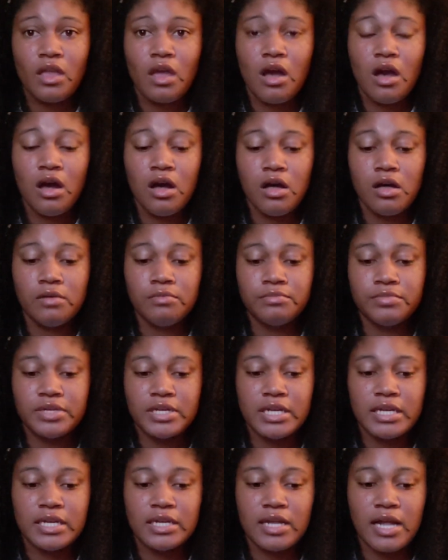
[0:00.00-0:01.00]

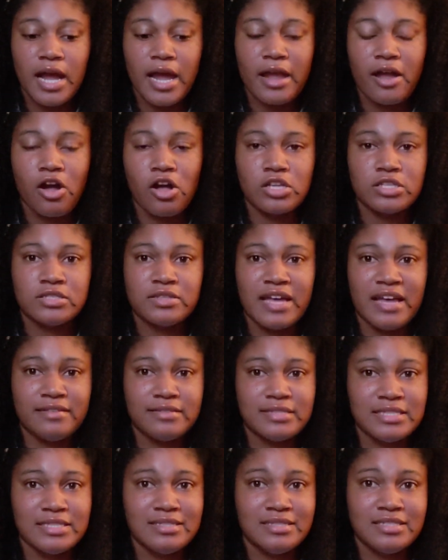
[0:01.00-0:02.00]
But I also have
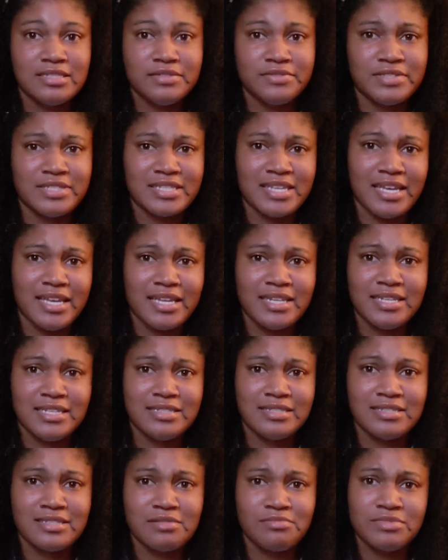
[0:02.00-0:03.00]
sensitive skin,
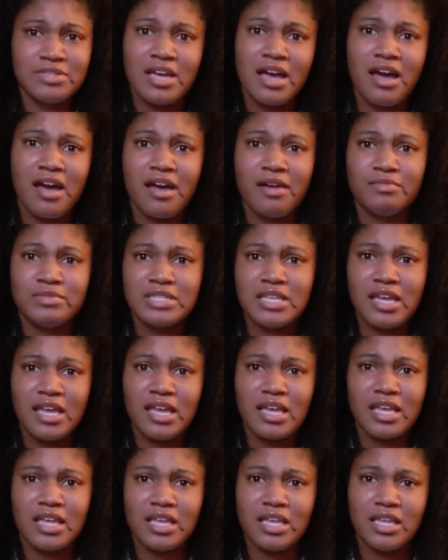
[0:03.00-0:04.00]
and sometimes,
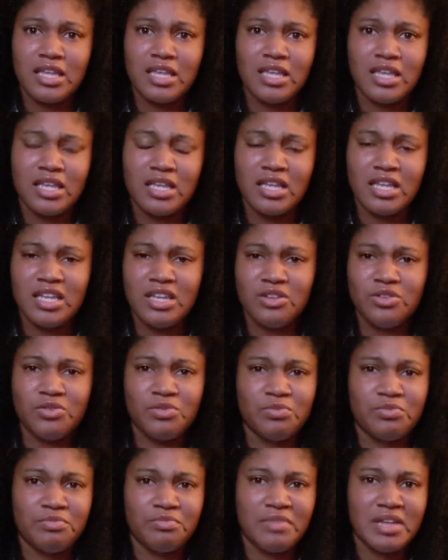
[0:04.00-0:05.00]
like,
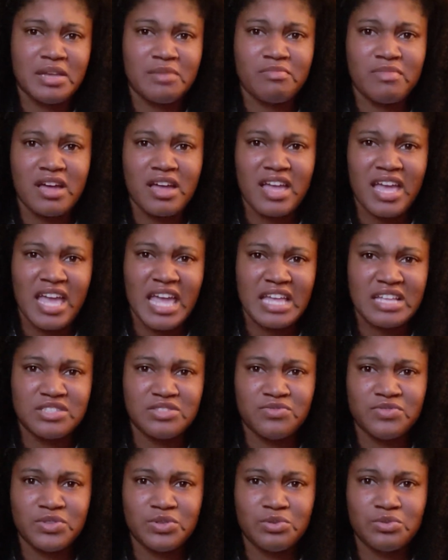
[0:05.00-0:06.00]
it'll make my hands
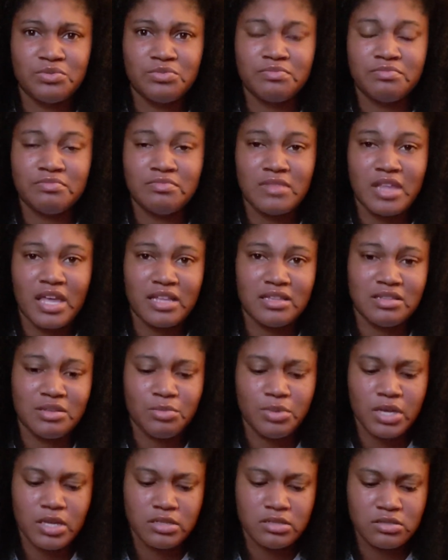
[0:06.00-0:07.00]
feel not the
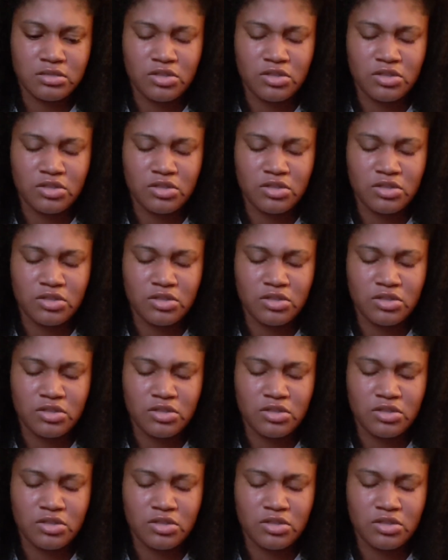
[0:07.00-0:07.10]
best.